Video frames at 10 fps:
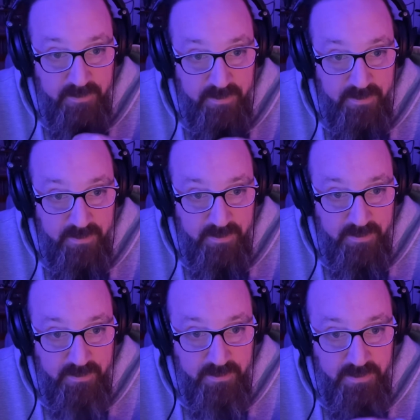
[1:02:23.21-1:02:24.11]
Um,
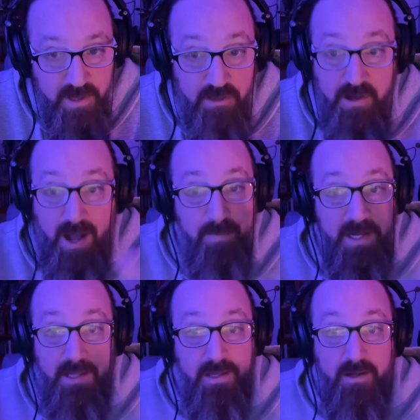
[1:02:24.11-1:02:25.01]
'cause
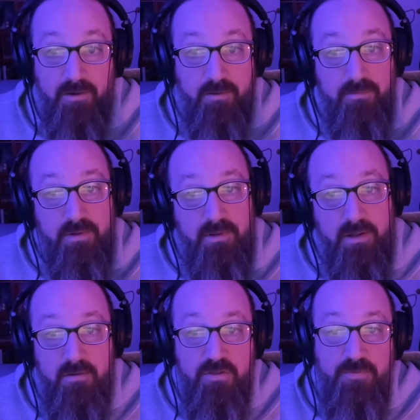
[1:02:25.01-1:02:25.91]
comedy, you know,
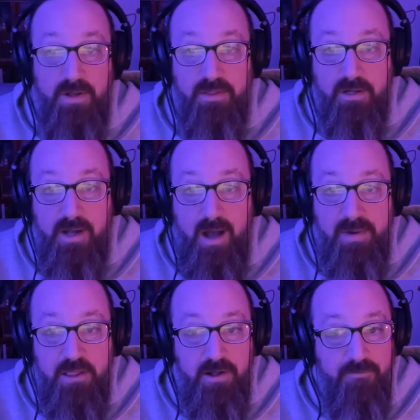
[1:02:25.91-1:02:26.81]
here's the funny thing.
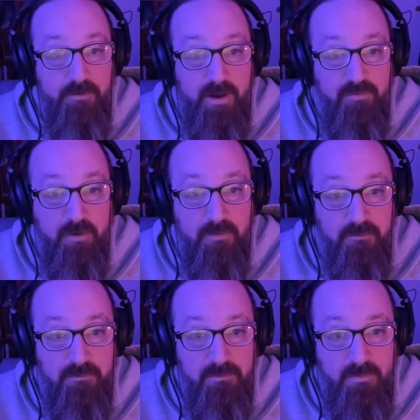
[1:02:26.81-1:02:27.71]
Comedy's not forever.
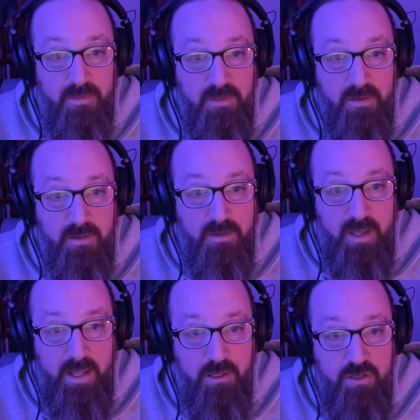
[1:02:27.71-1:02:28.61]

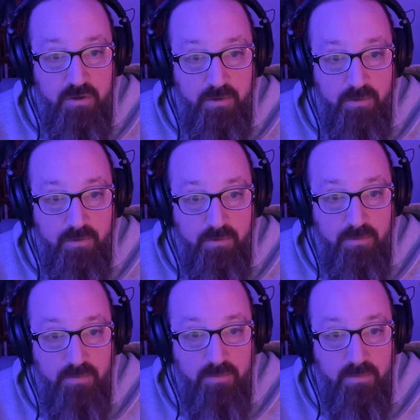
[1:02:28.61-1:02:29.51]
And
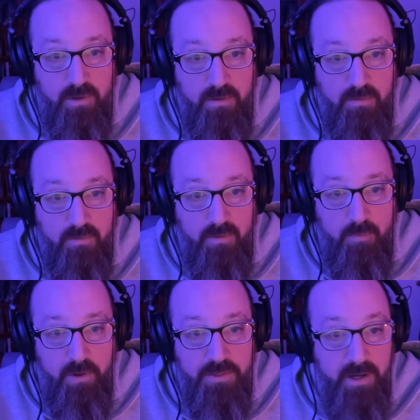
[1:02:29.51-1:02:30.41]
so, you know,
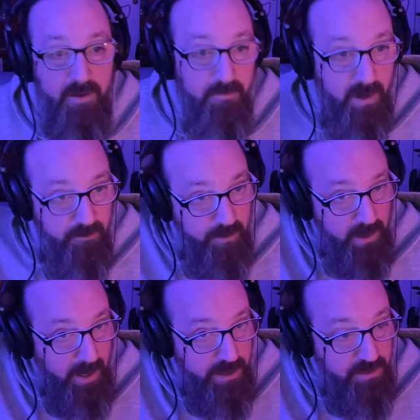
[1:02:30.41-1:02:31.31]
one thing I, I
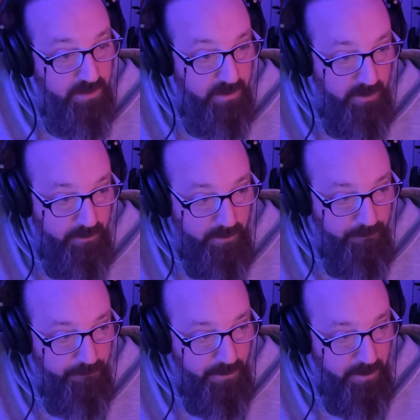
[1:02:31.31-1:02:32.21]
realized that a, a
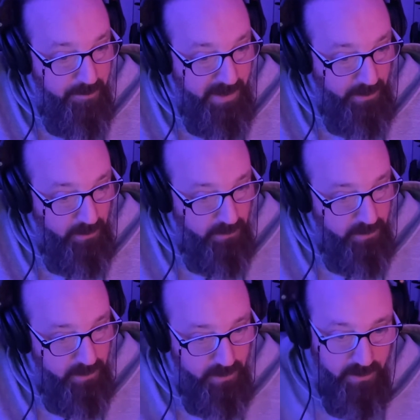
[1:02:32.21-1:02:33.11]
fundamental,
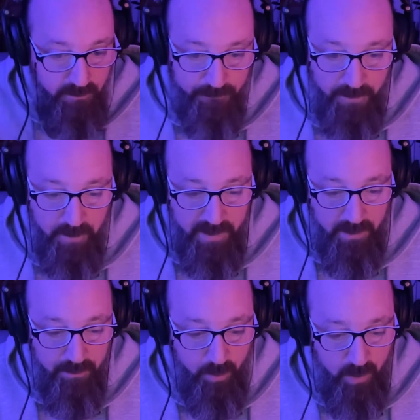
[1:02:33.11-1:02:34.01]
uh, a
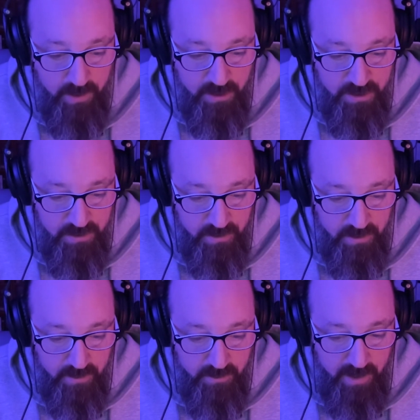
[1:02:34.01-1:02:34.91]
fundamental importance
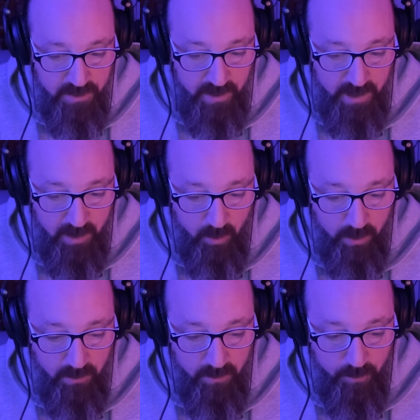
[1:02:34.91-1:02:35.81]
uh, as I got
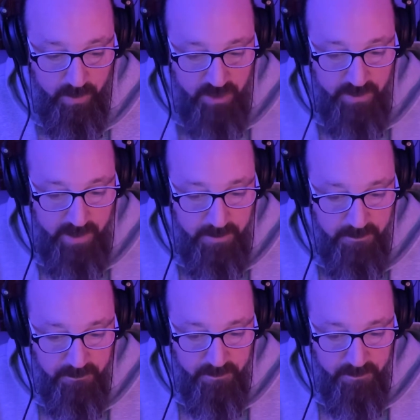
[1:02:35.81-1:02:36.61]
older was that